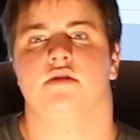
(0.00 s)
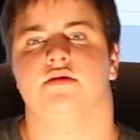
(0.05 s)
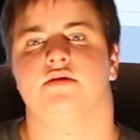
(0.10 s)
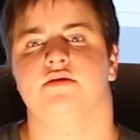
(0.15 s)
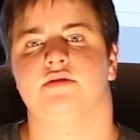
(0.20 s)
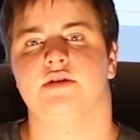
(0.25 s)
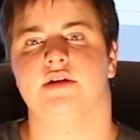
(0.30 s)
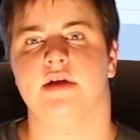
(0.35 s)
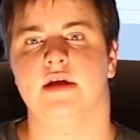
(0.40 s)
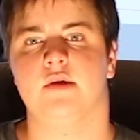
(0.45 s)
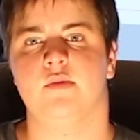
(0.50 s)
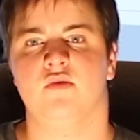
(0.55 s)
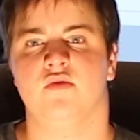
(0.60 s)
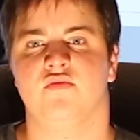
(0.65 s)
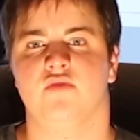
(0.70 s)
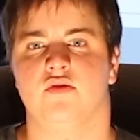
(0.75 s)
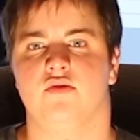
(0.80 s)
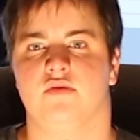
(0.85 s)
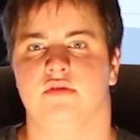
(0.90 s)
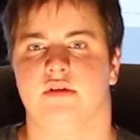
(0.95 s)
So today I'm
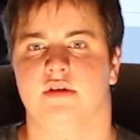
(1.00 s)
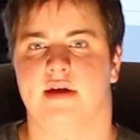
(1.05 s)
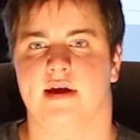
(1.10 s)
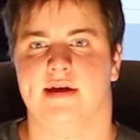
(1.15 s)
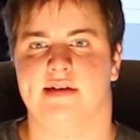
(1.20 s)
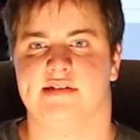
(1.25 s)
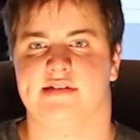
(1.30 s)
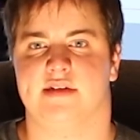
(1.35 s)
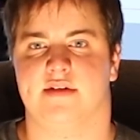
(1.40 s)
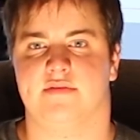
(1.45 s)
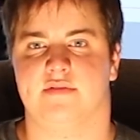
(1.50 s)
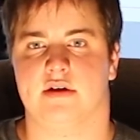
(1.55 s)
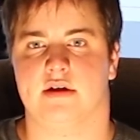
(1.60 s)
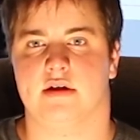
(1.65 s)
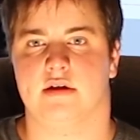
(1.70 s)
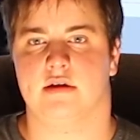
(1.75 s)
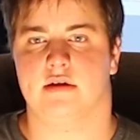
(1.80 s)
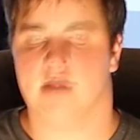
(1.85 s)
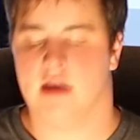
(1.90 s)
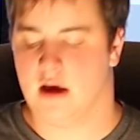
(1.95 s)
reviewing the
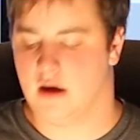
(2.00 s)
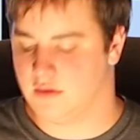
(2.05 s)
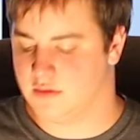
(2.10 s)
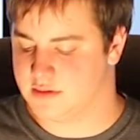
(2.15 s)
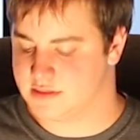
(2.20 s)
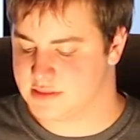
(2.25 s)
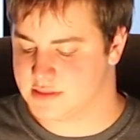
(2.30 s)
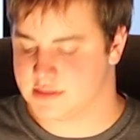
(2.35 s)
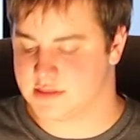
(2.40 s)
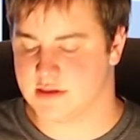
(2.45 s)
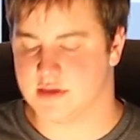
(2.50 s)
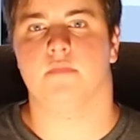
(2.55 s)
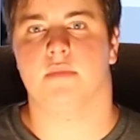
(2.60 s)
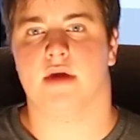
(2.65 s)
K70. Now this is a